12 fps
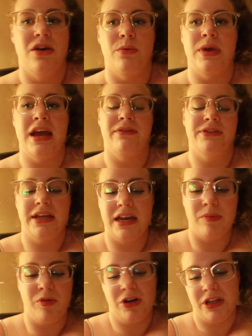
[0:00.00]
We have to get
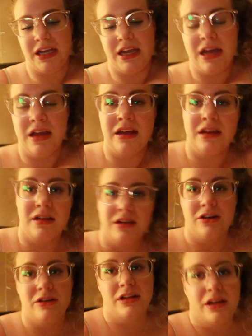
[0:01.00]
up early
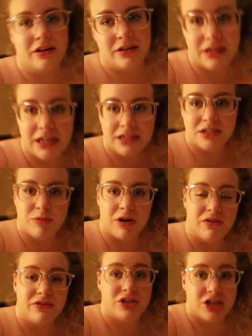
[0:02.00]

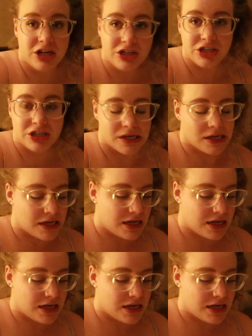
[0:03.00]
tomorrow for church